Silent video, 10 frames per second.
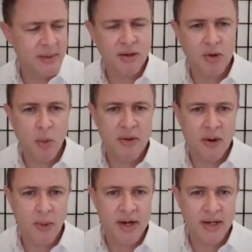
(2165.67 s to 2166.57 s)
I don't know where they
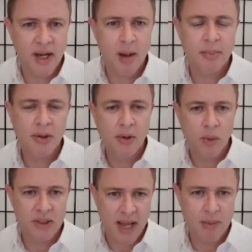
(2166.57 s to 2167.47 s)
were ending up,
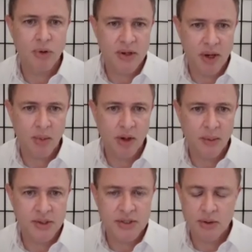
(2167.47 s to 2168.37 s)
what library they were
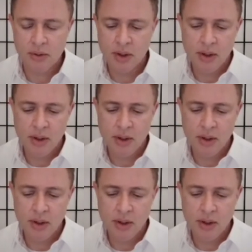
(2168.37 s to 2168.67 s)
going to,